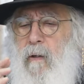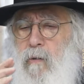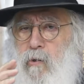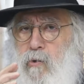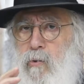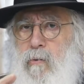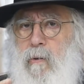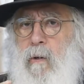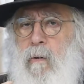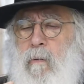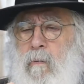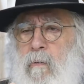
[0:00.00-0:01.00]
should
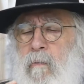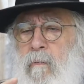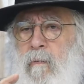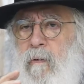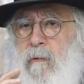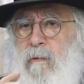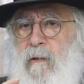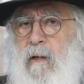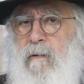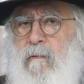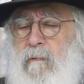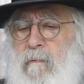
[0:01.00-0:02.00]
know
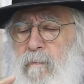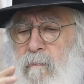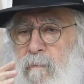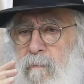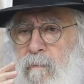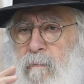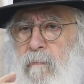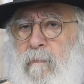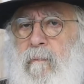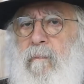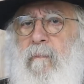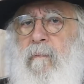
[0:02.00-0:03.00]
that
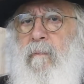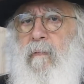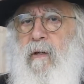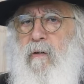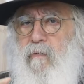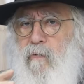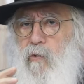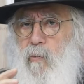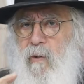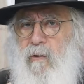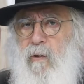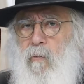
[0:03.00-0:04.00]
if you
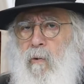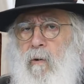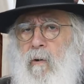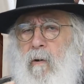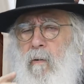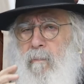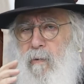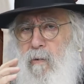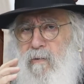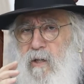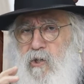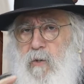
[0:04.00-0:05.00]
win the war,
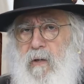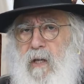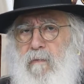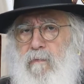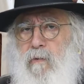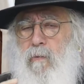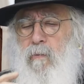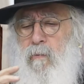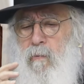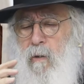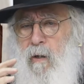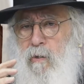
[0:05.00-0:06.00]
because Hashem will give you
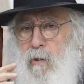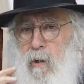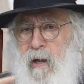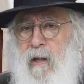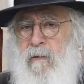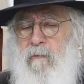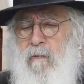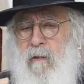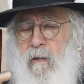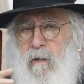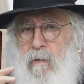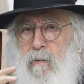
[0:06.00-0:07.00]
in your hand
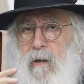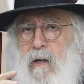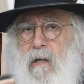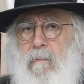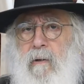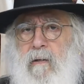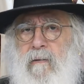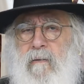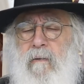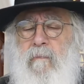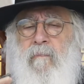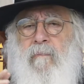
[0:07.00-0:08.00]
your enemies,
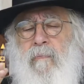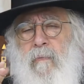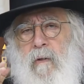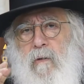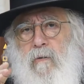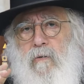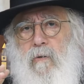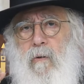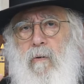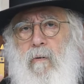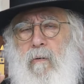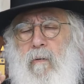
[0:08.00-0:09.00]

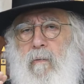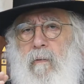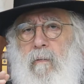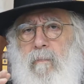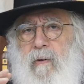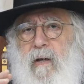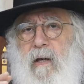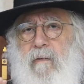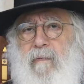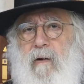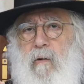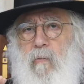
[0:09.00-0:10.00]
so be
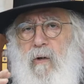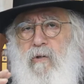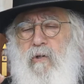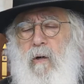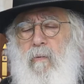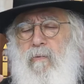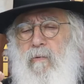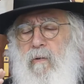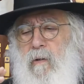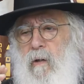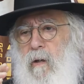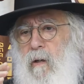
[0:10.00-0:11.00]
careful, watch out.
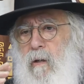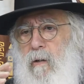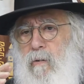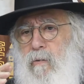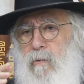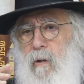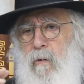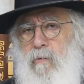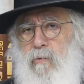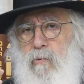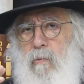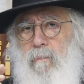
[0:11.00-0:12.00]

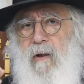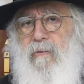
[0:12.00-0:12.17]
Don't do bad